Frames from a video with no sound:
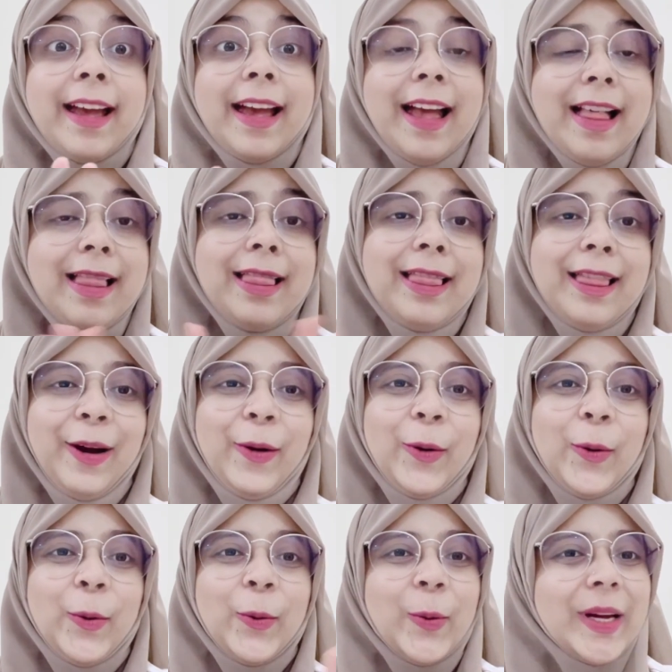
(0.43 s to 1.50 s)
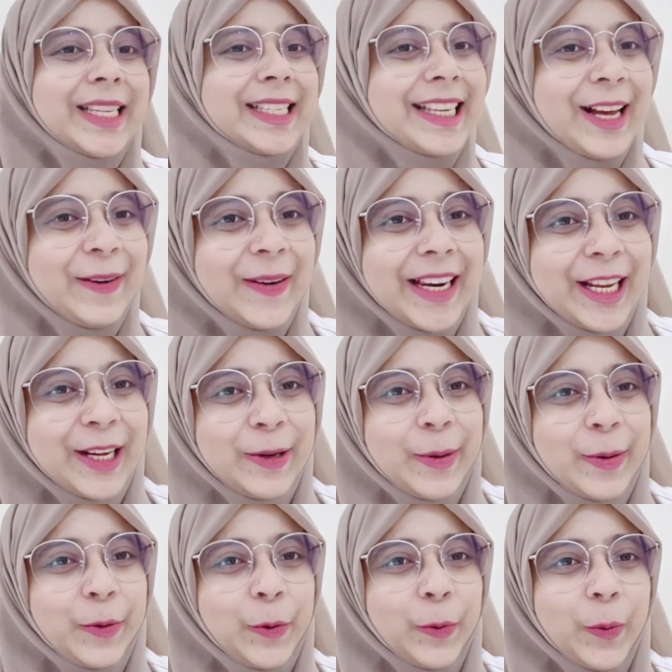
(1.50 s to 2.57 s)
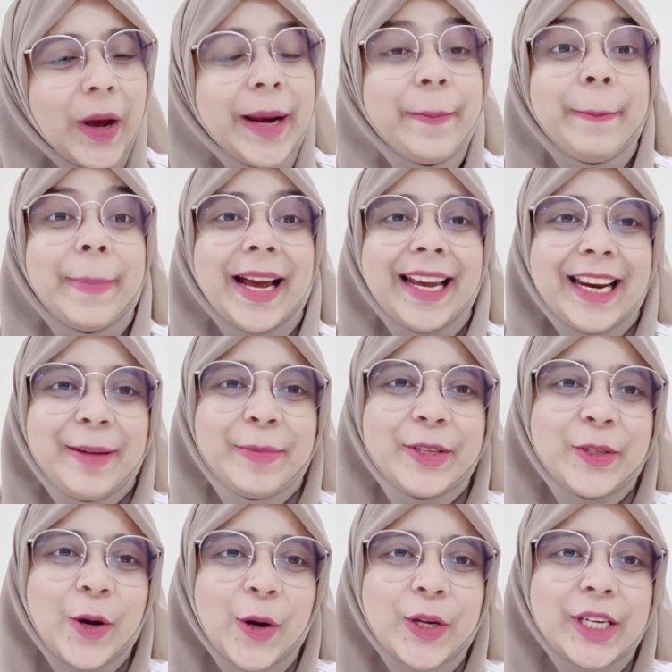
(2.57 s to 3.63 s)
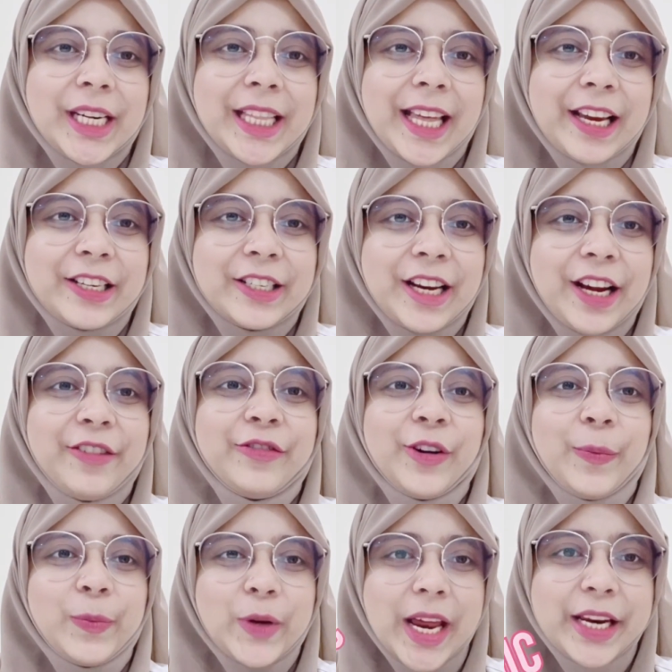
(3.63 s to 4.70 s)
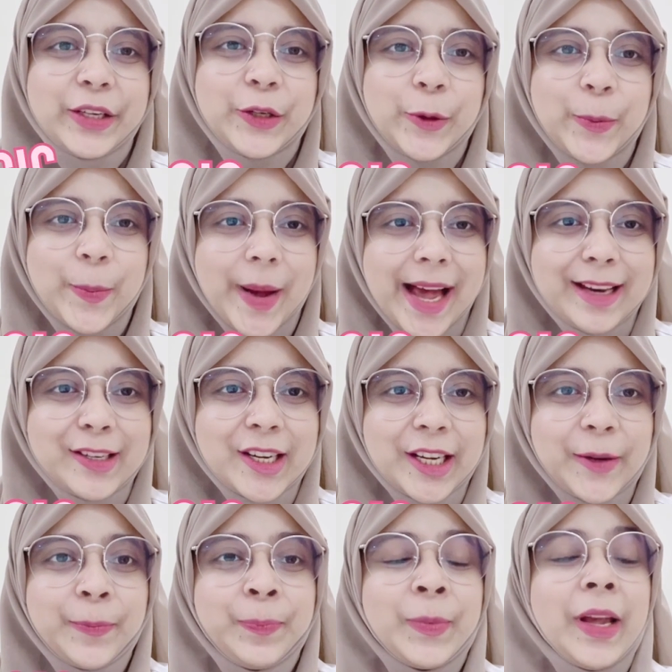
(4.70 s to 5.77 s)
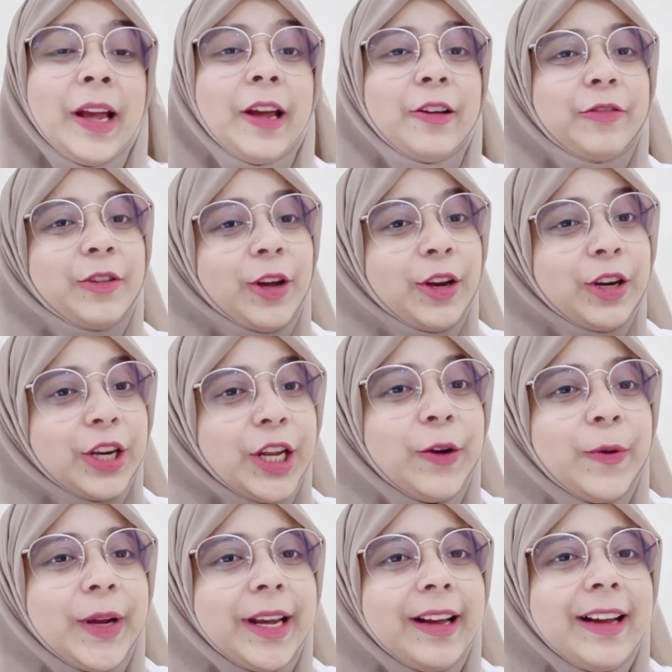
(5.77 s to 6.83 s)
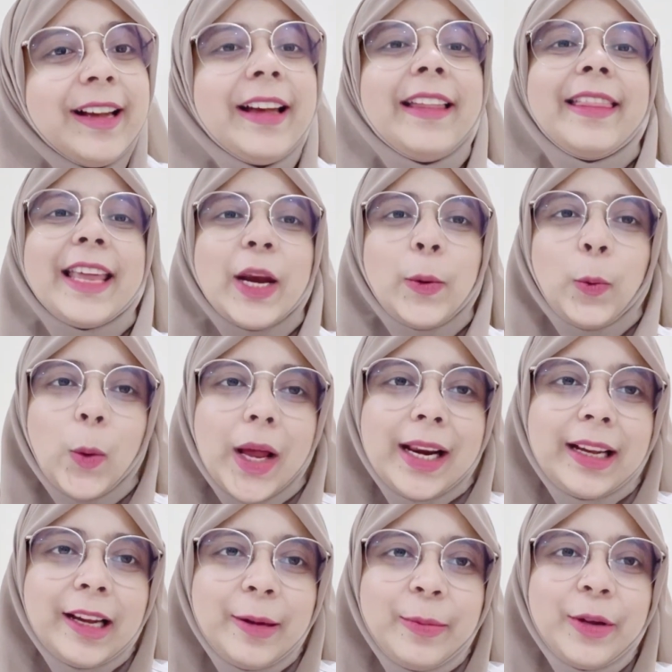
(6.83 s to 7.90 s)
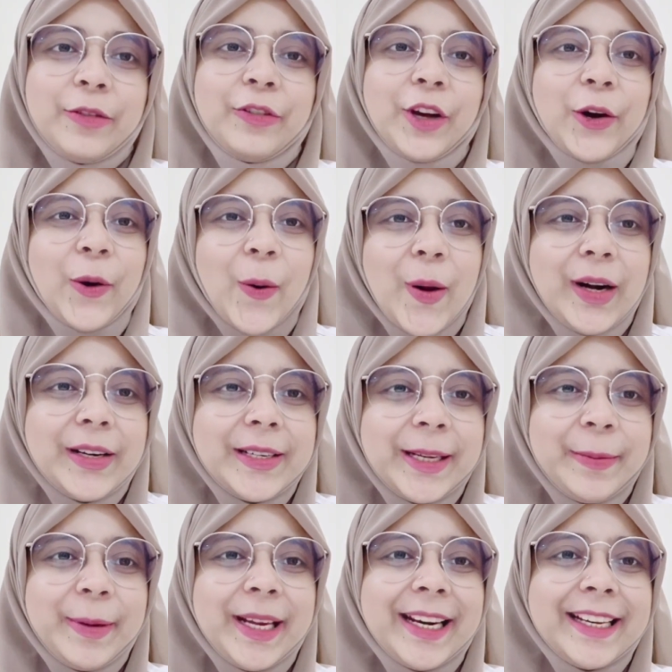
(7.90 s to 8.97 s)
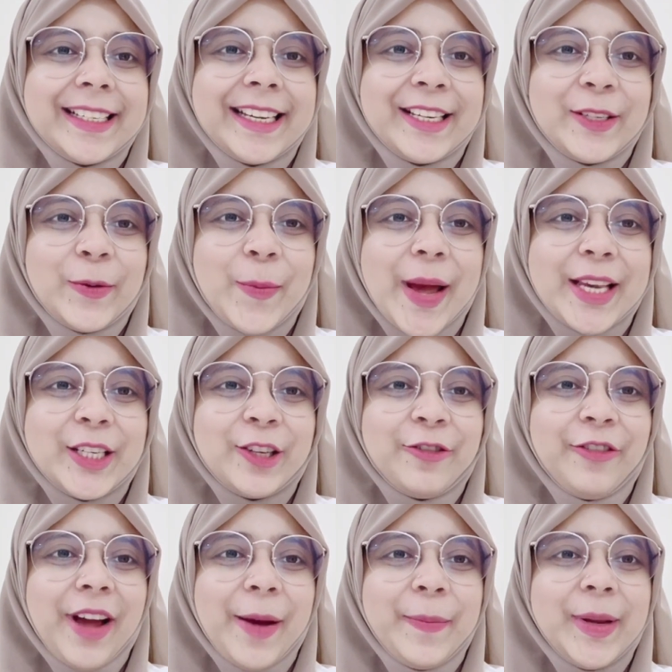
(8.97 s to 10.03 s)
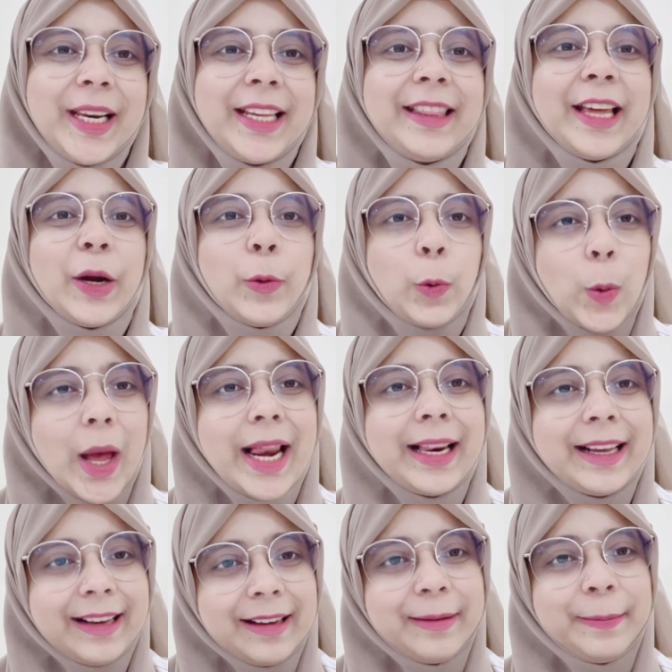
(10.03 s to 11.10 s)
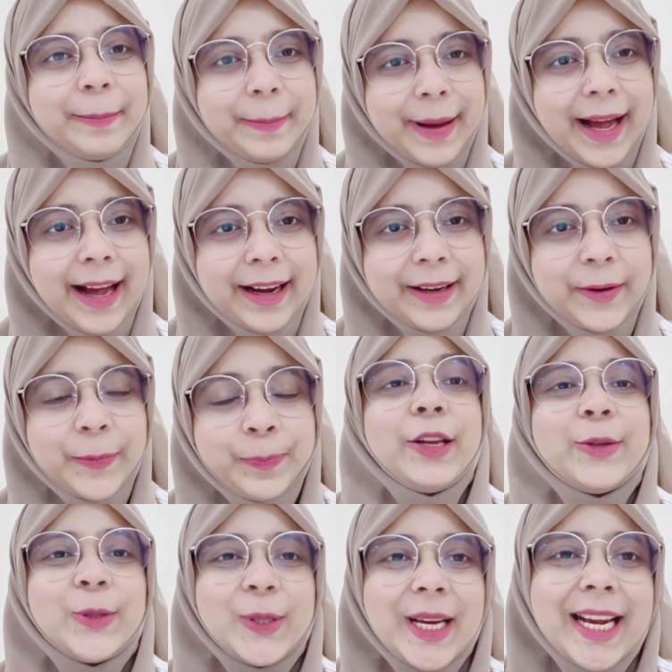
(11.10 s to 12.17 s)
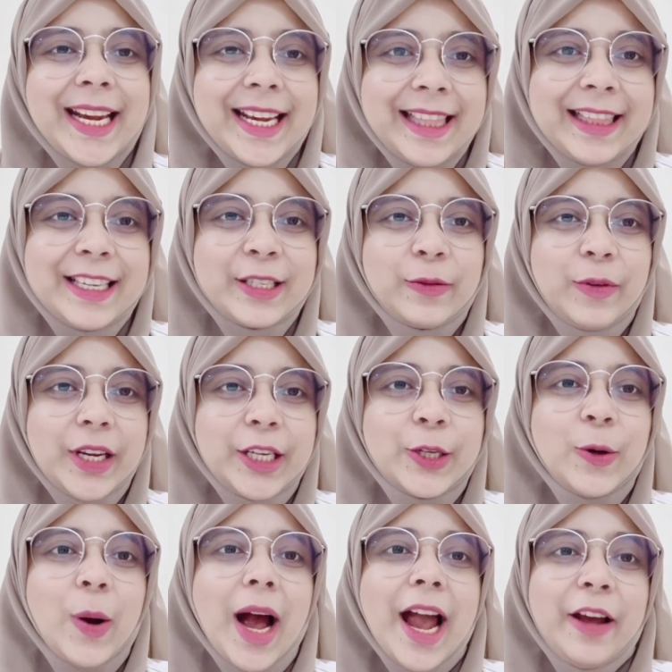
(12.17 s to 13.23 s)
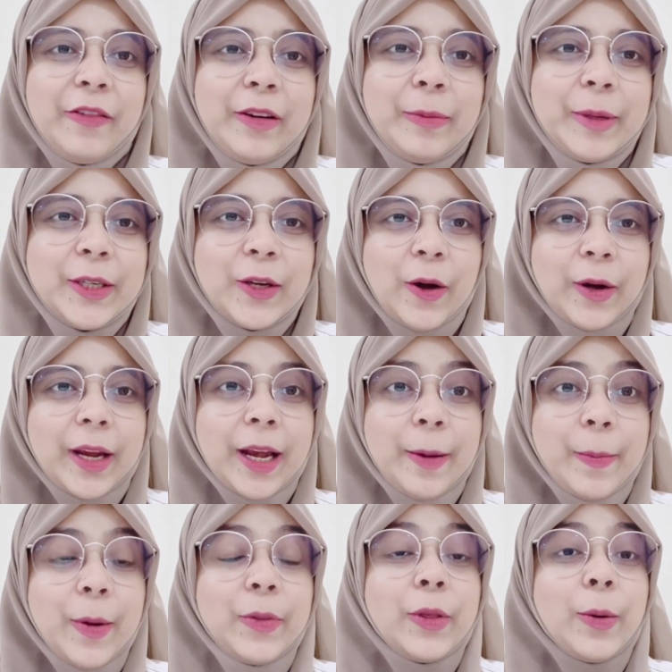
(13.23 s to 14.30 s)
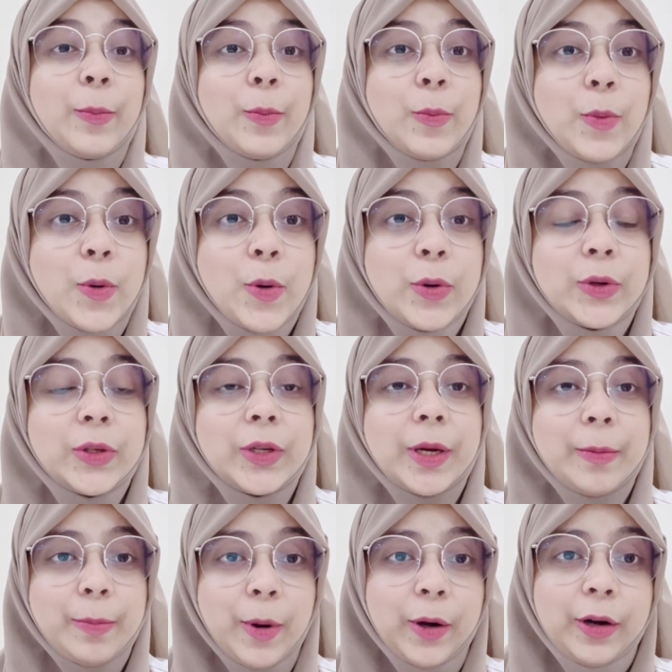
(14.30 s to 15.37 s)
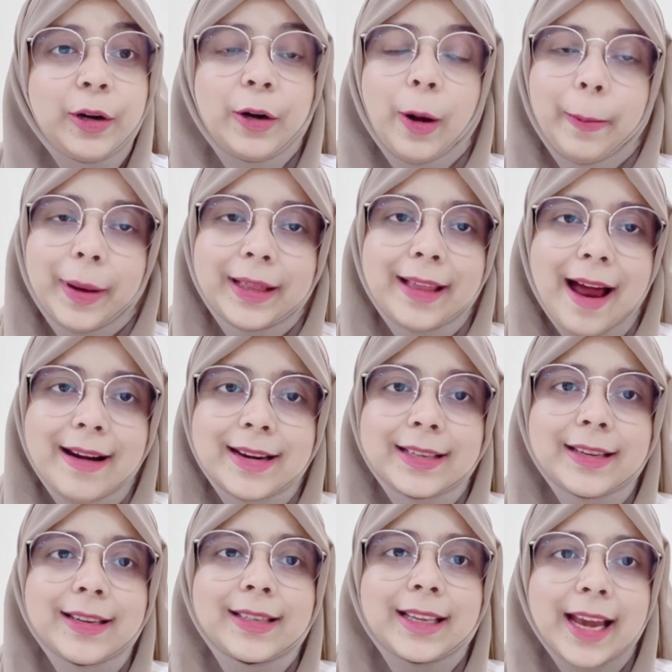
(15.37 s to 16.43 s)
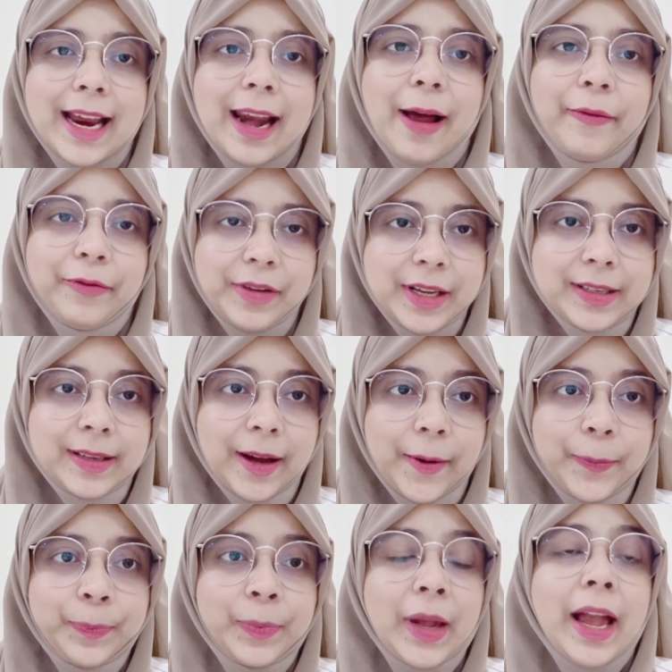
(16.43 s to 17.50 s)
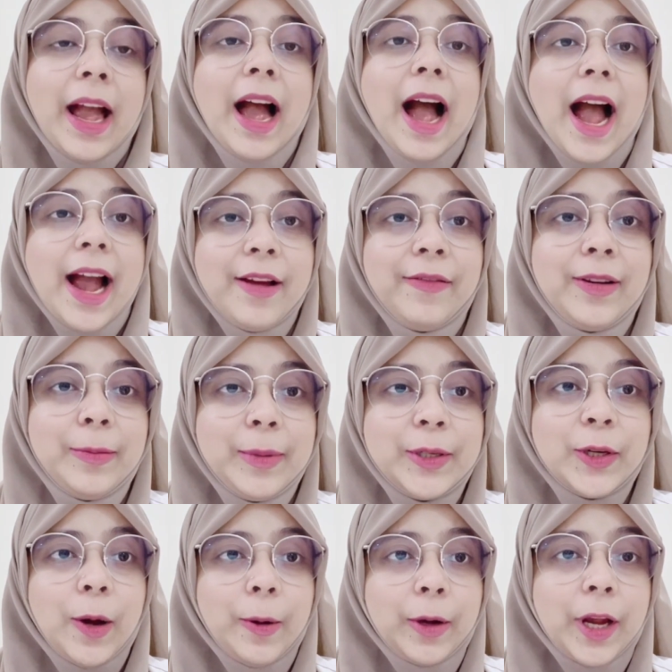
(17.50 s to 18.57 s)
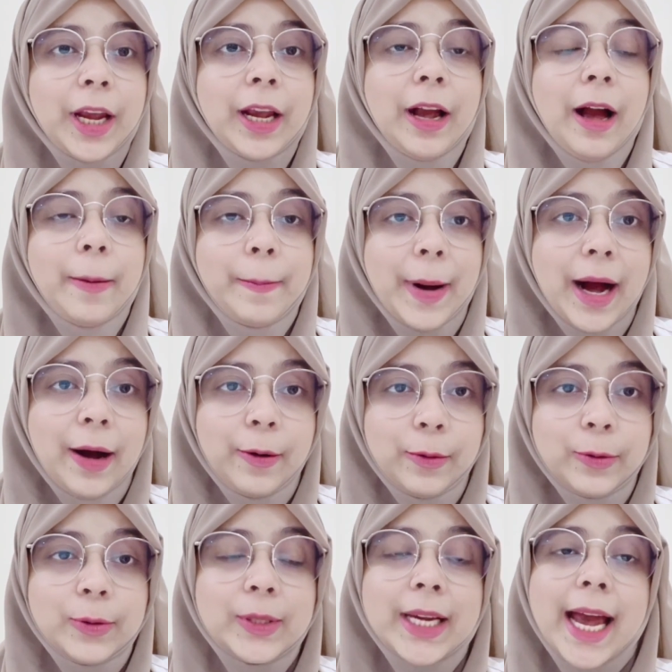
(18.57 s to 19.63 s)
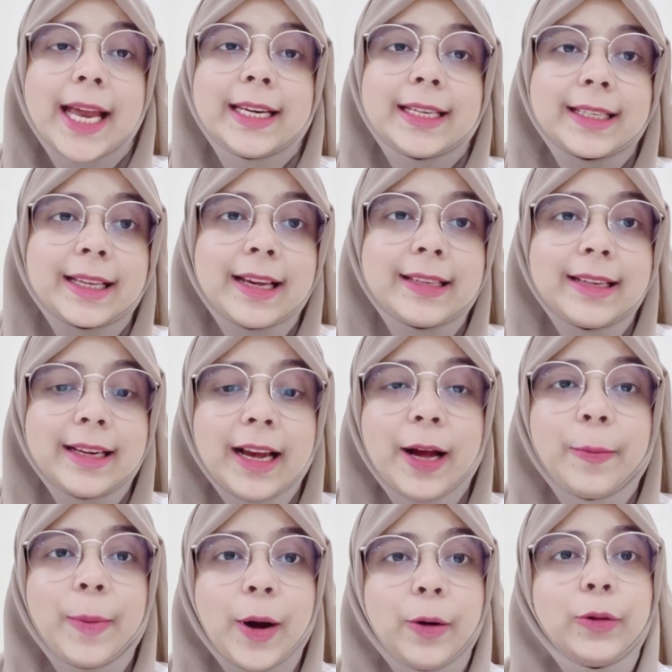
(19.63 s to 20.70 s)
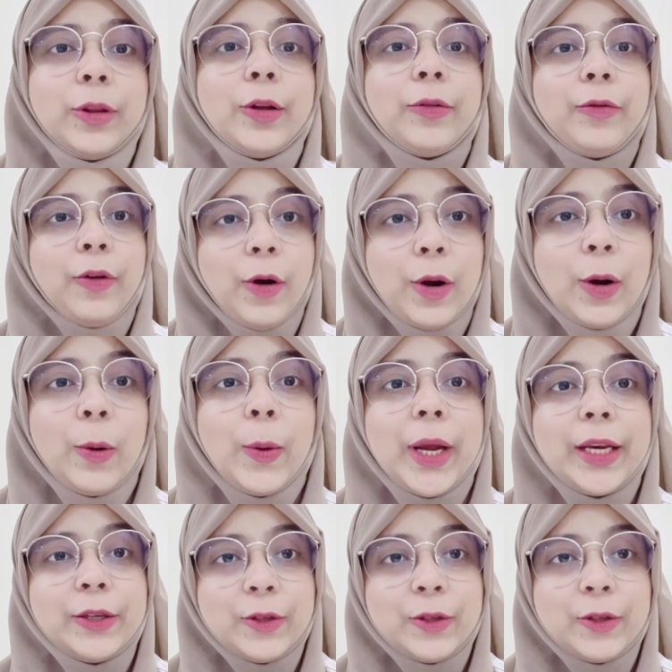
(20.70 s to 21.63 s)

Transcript: Hello, Assalamu Alaikum everyone. My name is Dr. Nida Sheikh from Dento Magic. If you're new here, then welcome. If you're already been a Dento Magic family, then welcome back. Today in this video, I will be talking about the most important topic that is the scale up visa. I will be talking about and discussing about the following